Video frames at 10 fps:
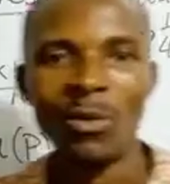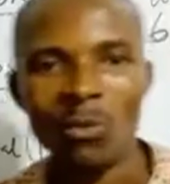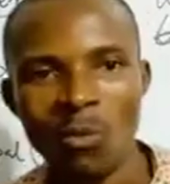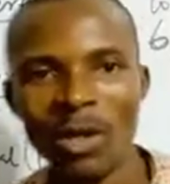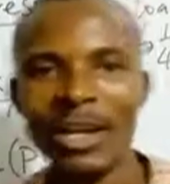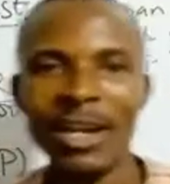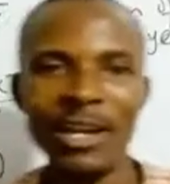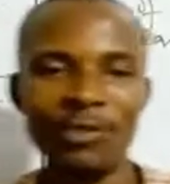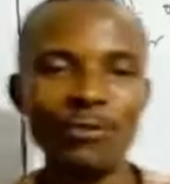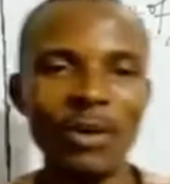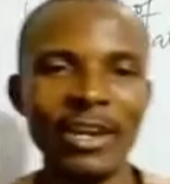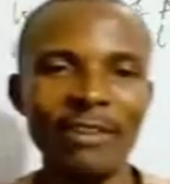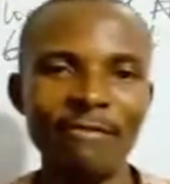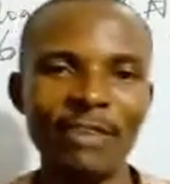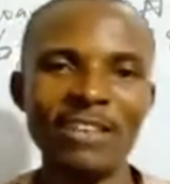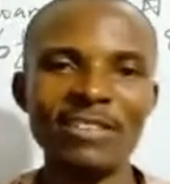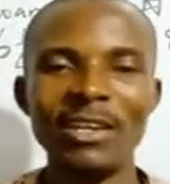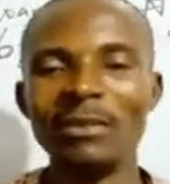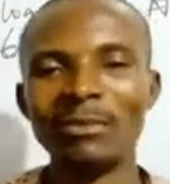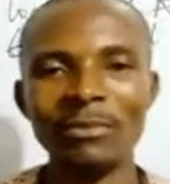one earns for
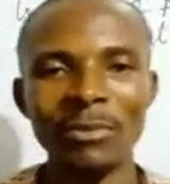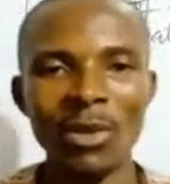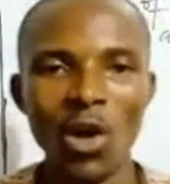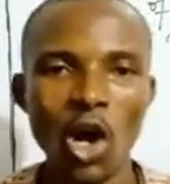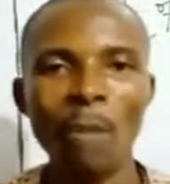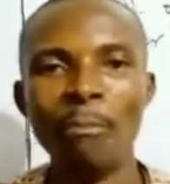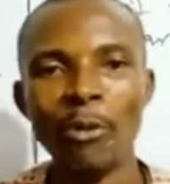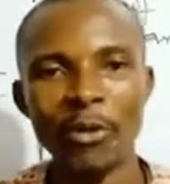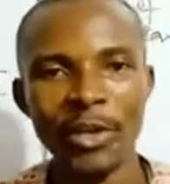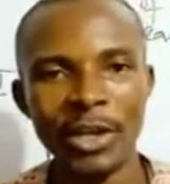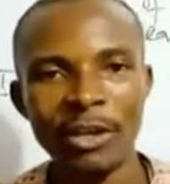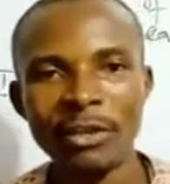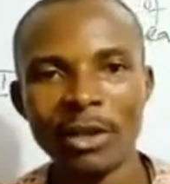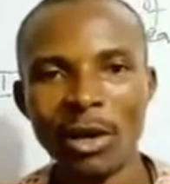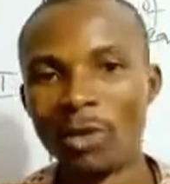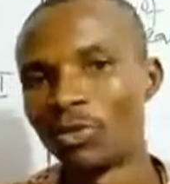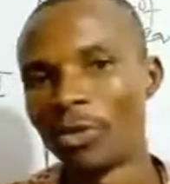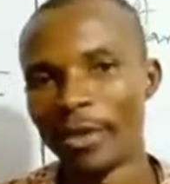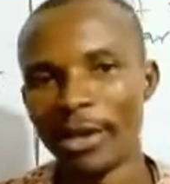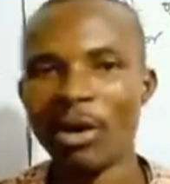investing or borrowing
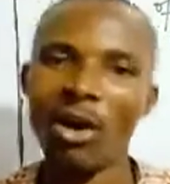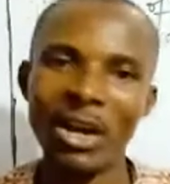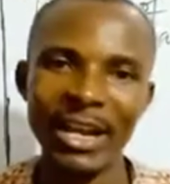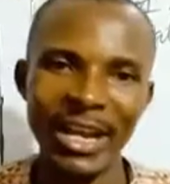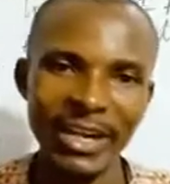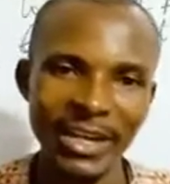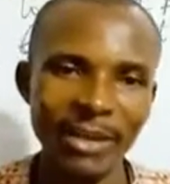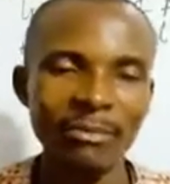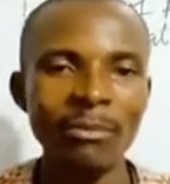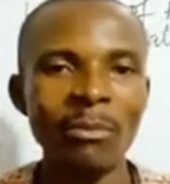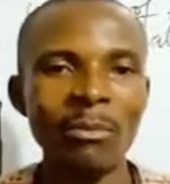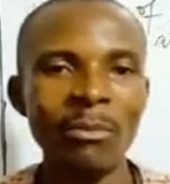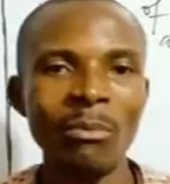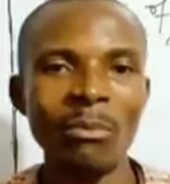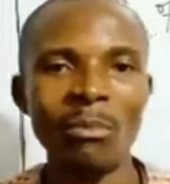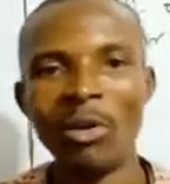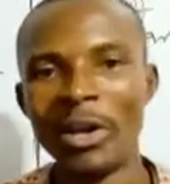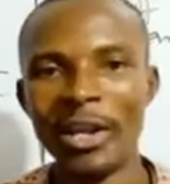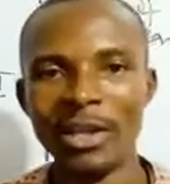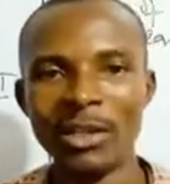or lending
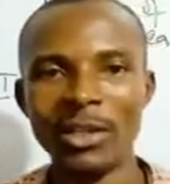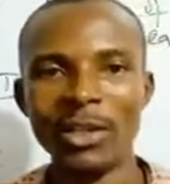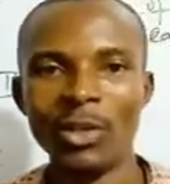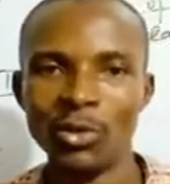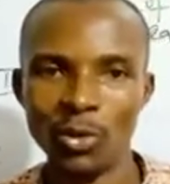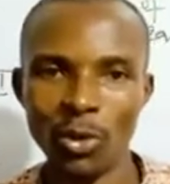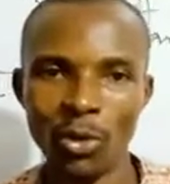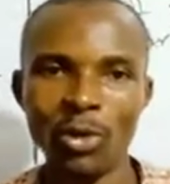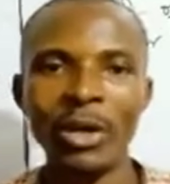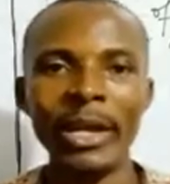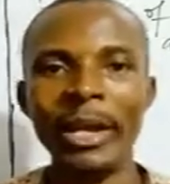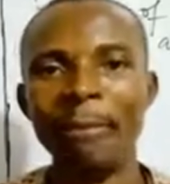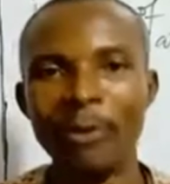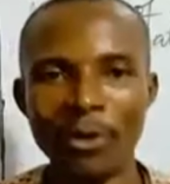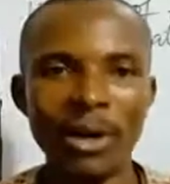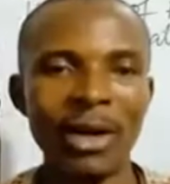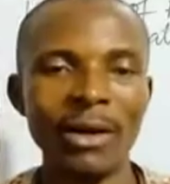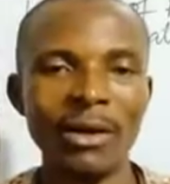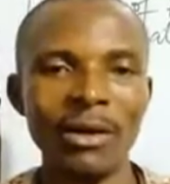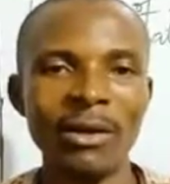money to a borrower.
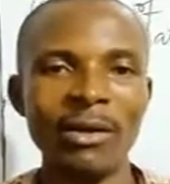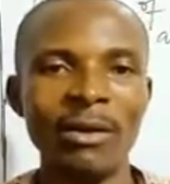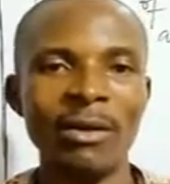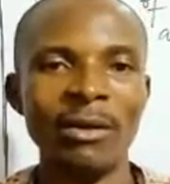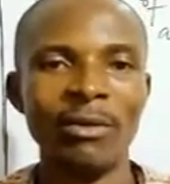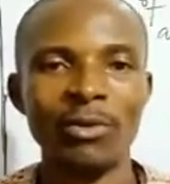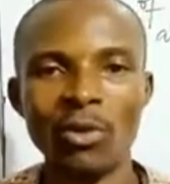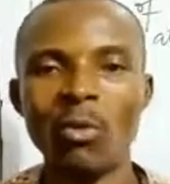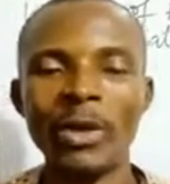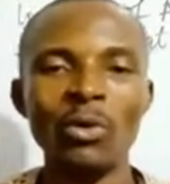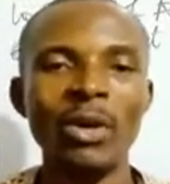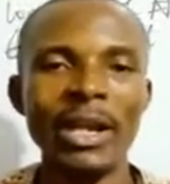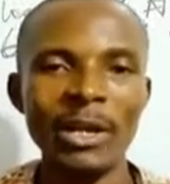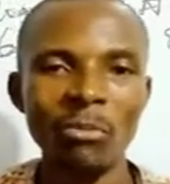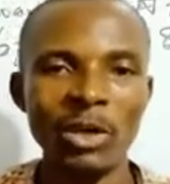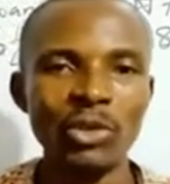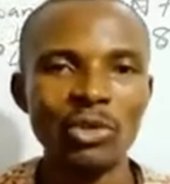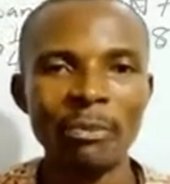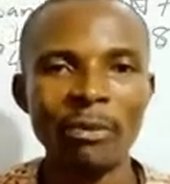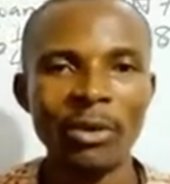So when you lend money
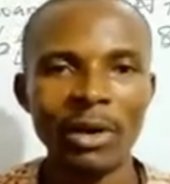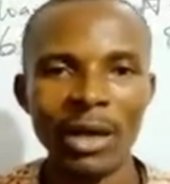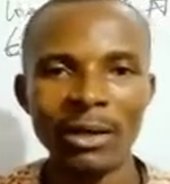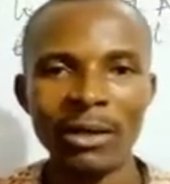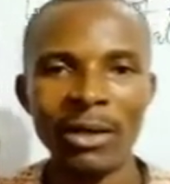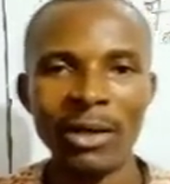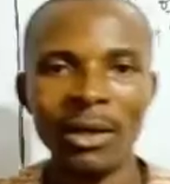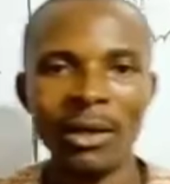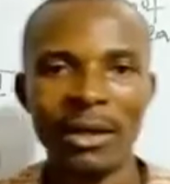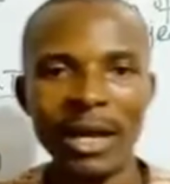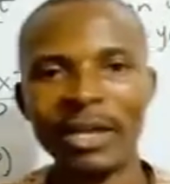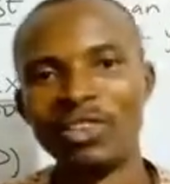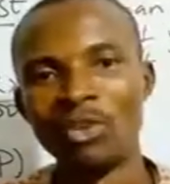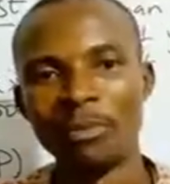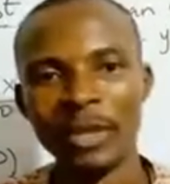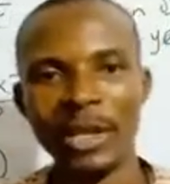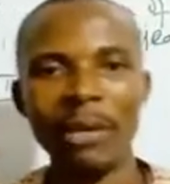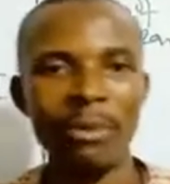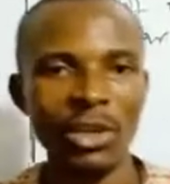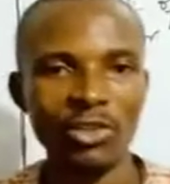to a borrower, like it's
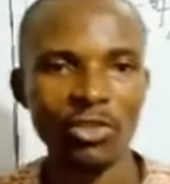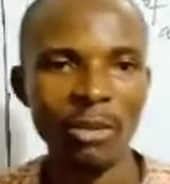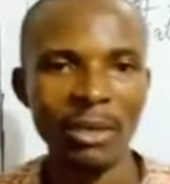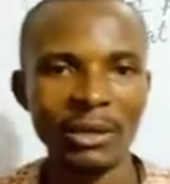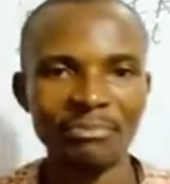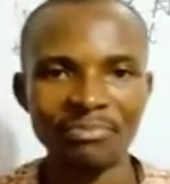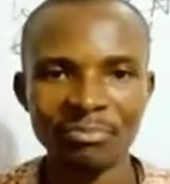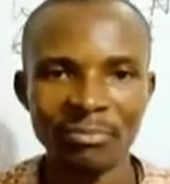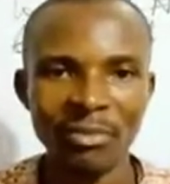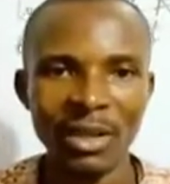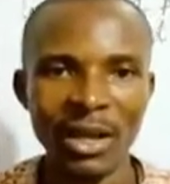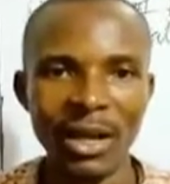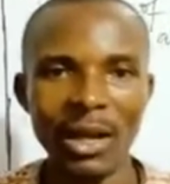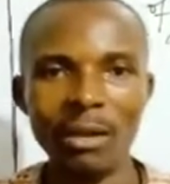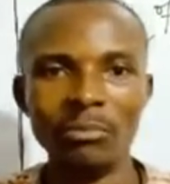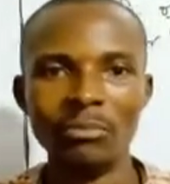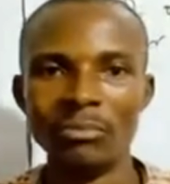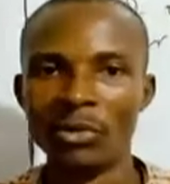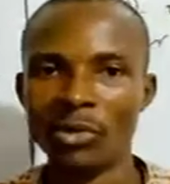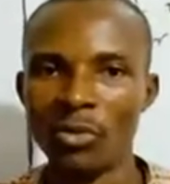obtainable in some um,
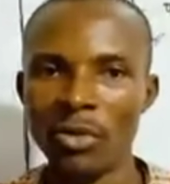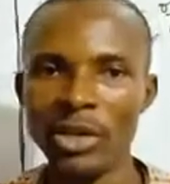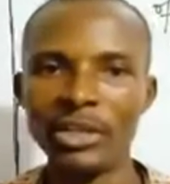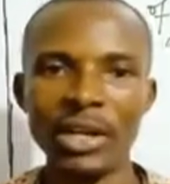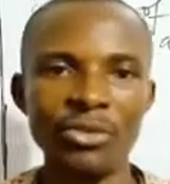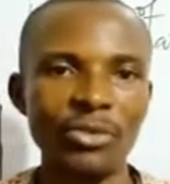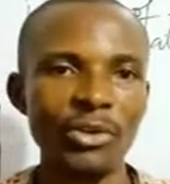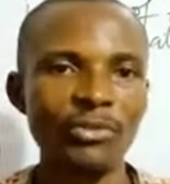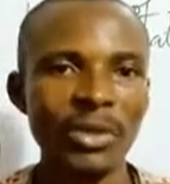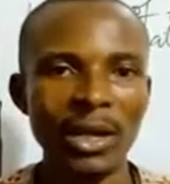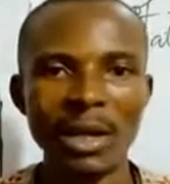credit and thrift